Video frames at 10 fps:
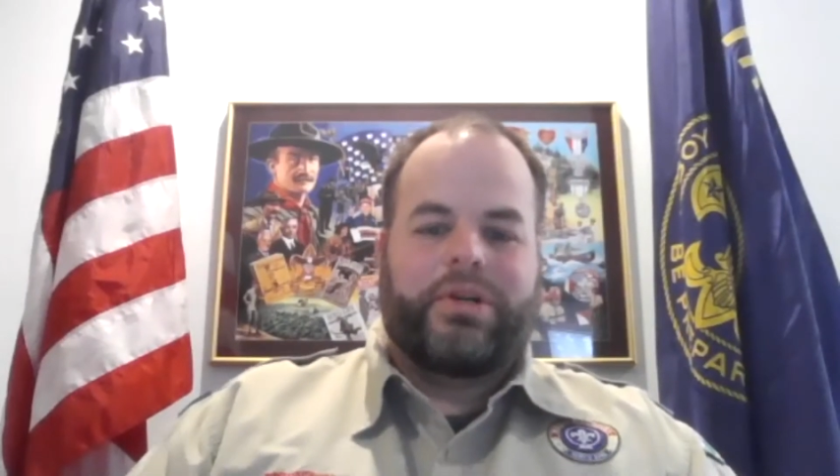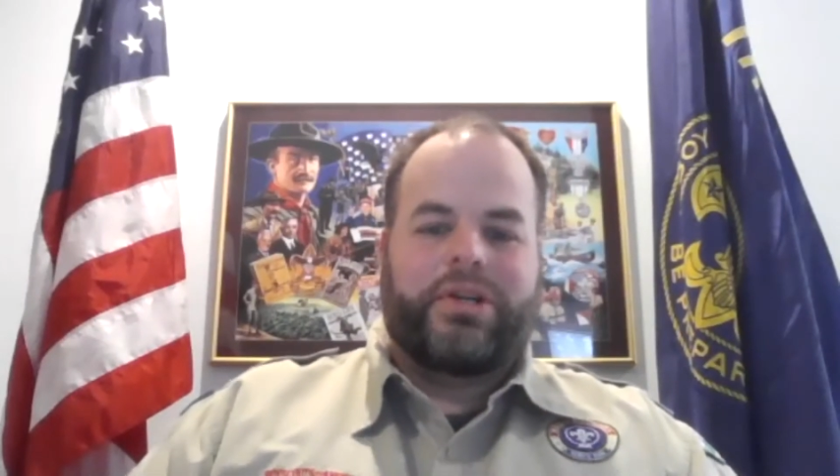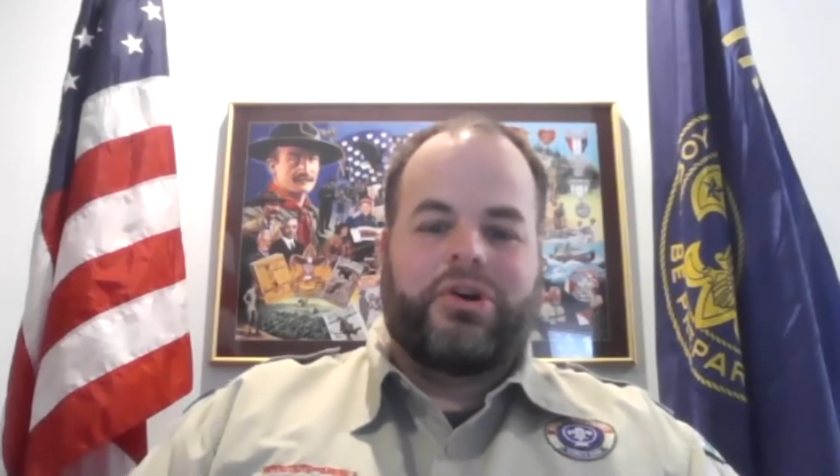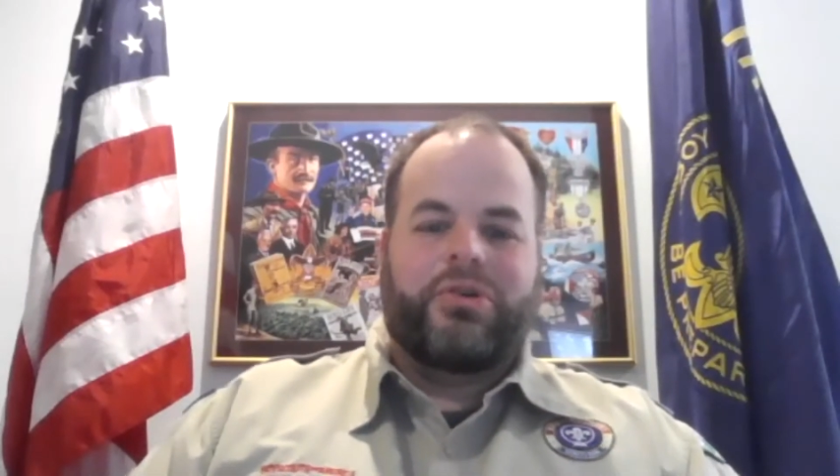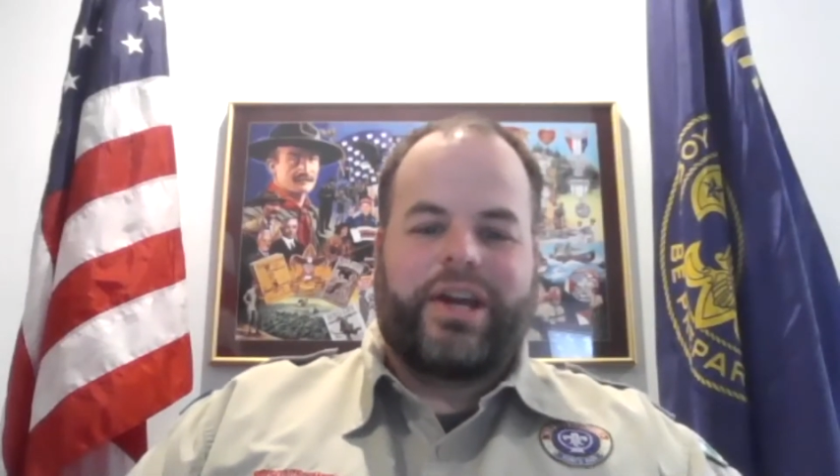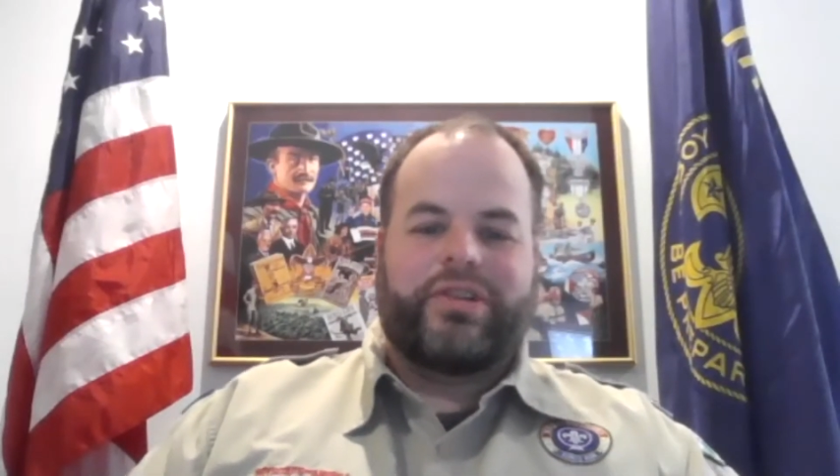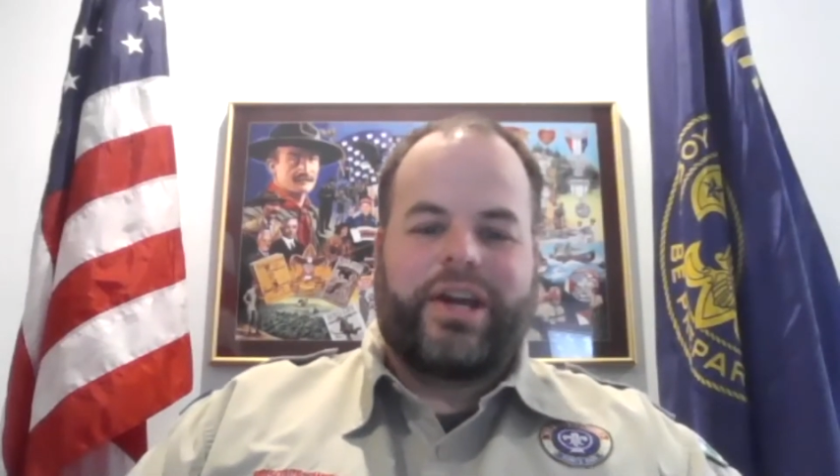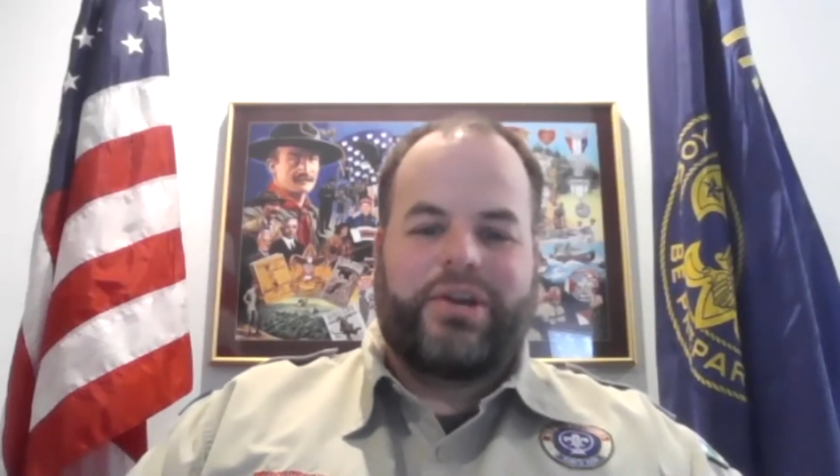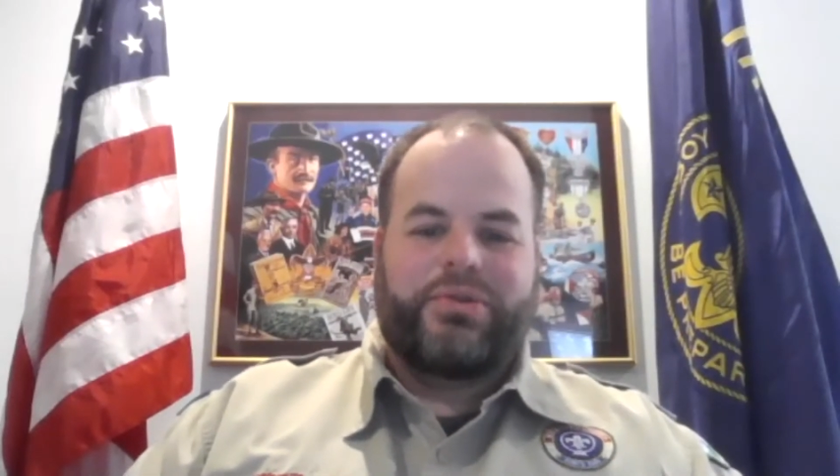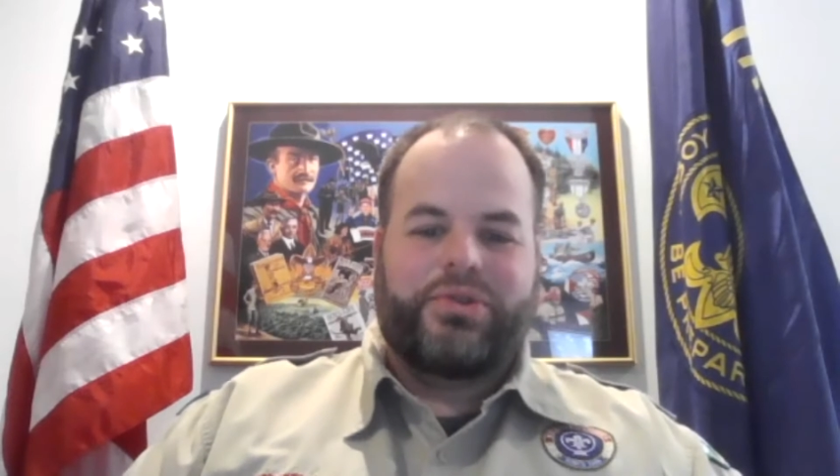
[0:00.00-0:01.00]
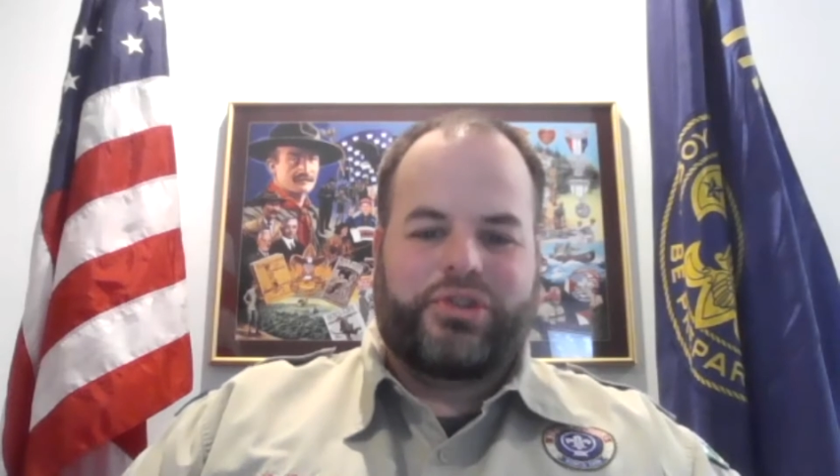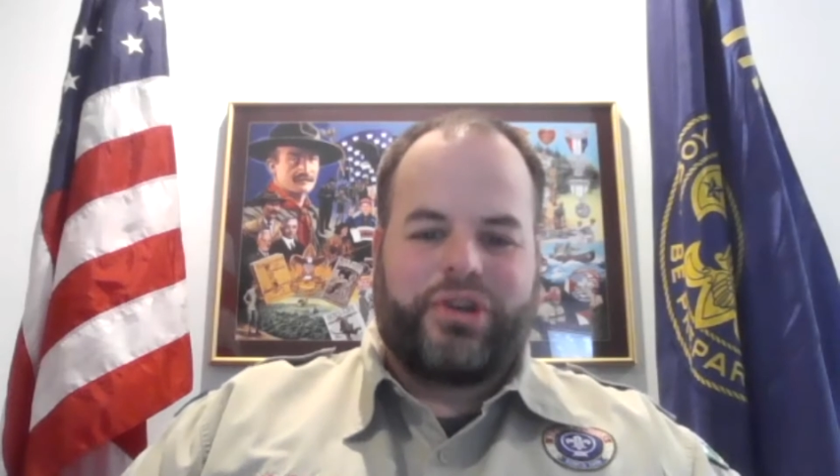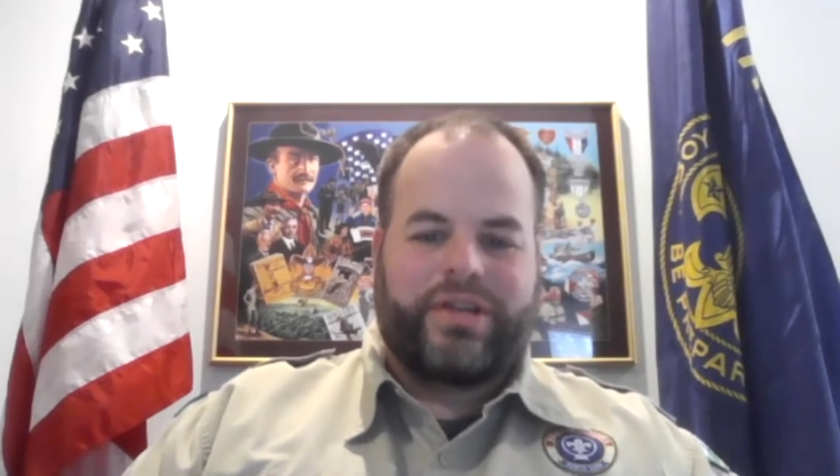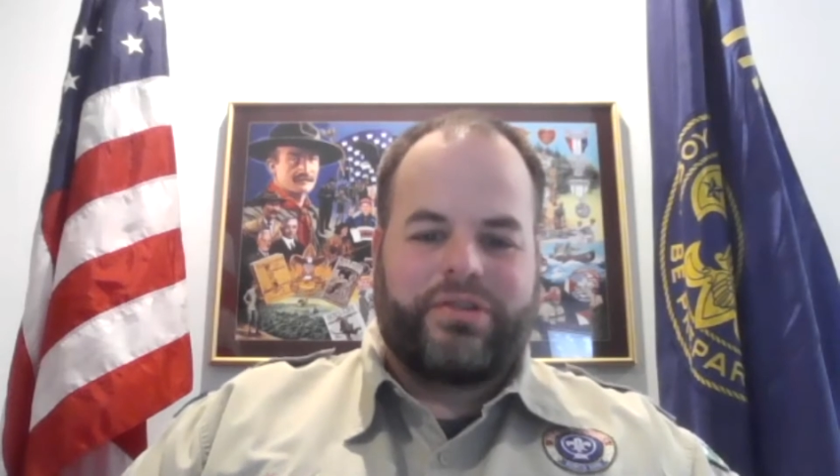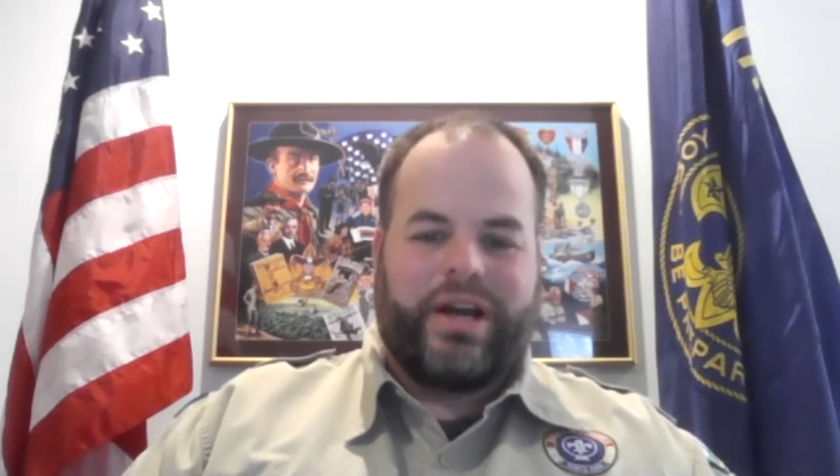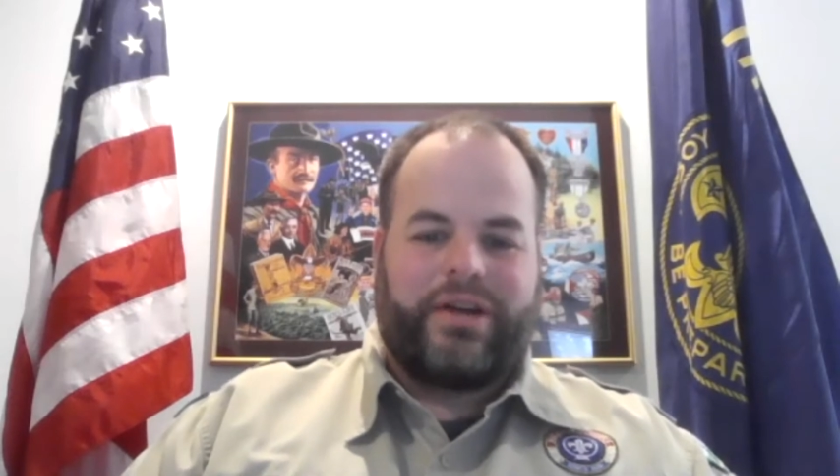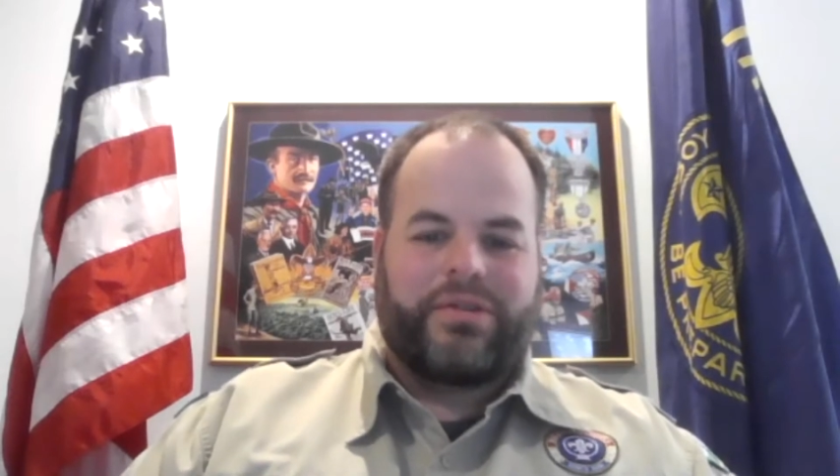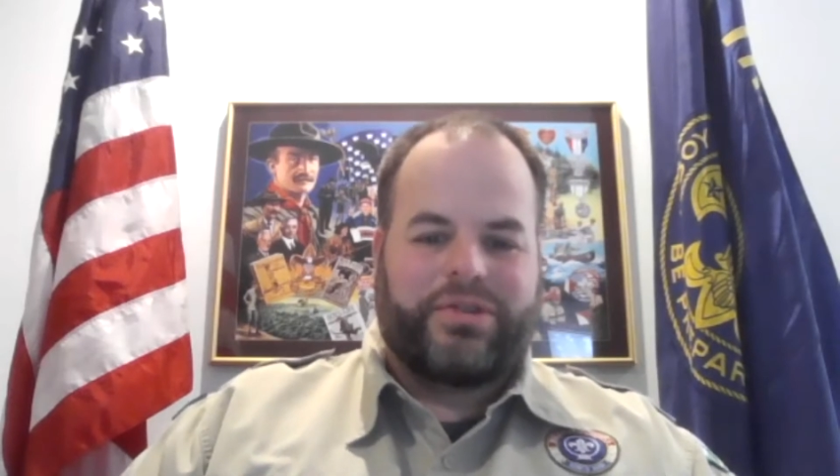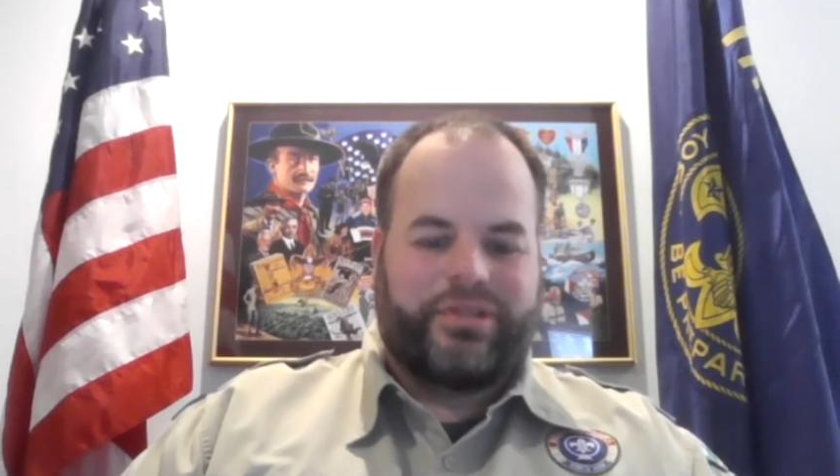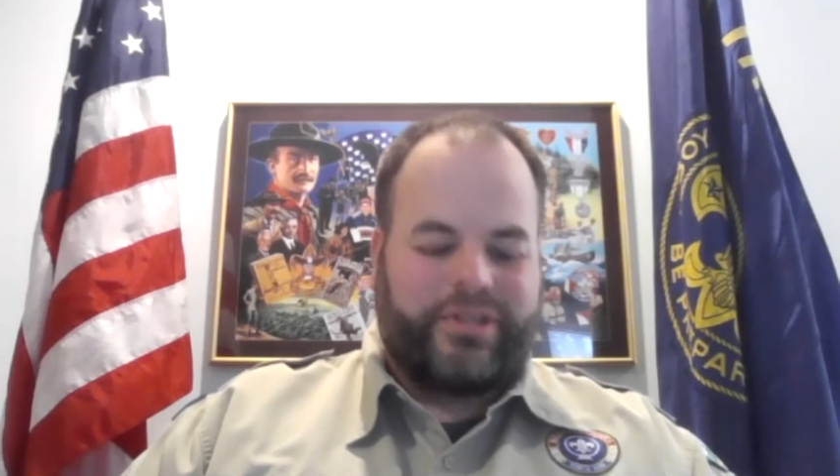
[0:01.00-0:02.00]
pretty closely at Hoosier Trails
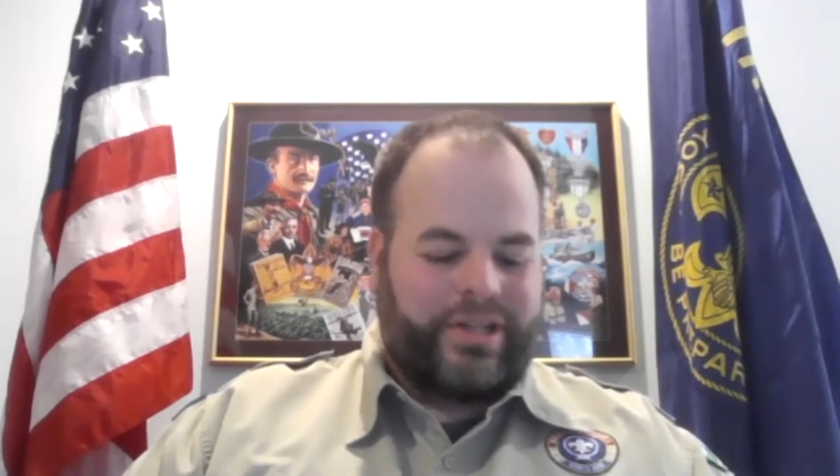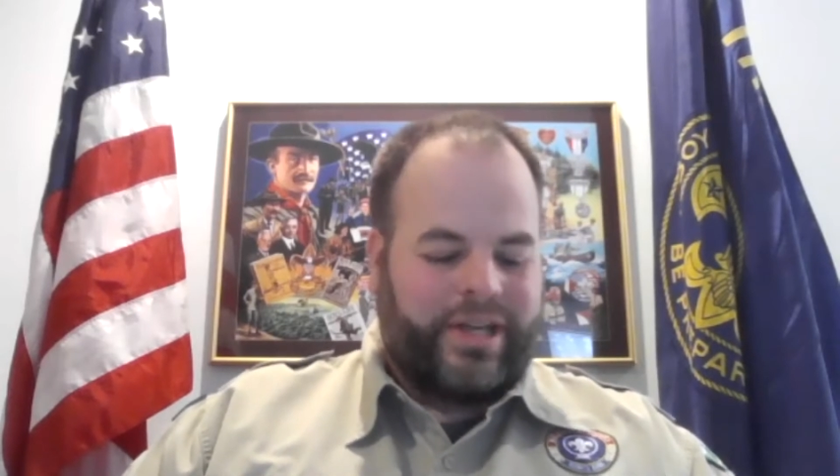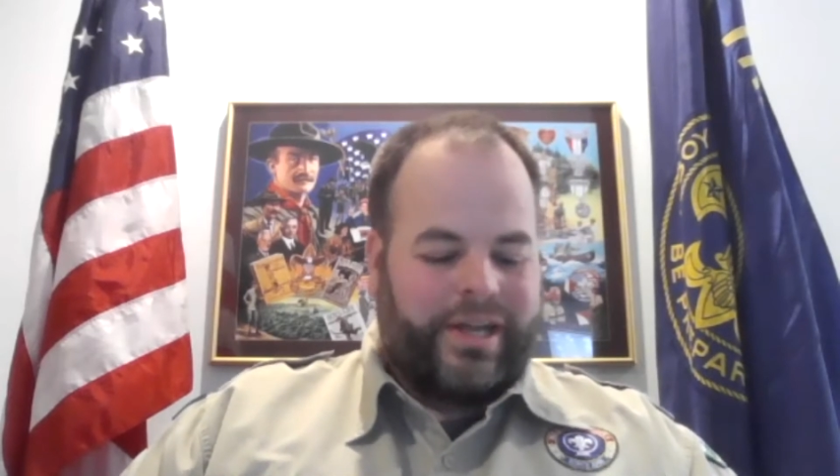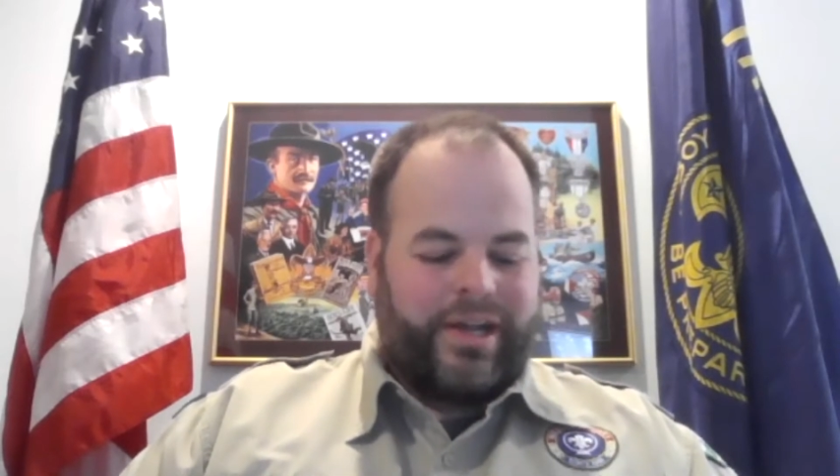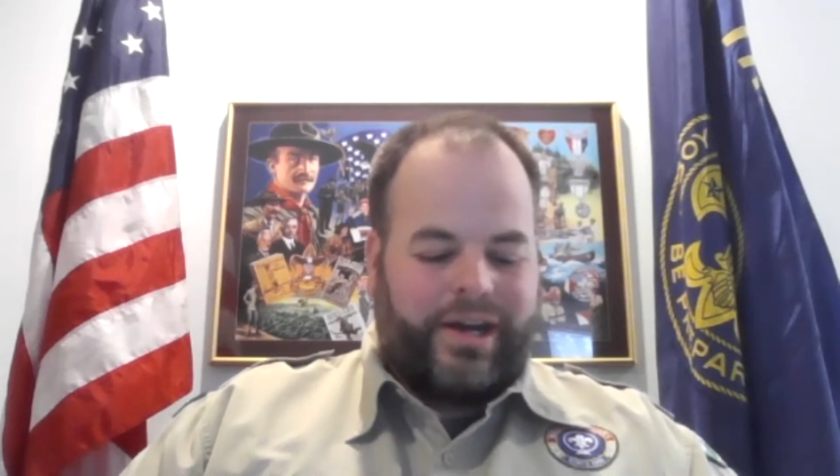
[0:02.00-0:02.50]
Council, and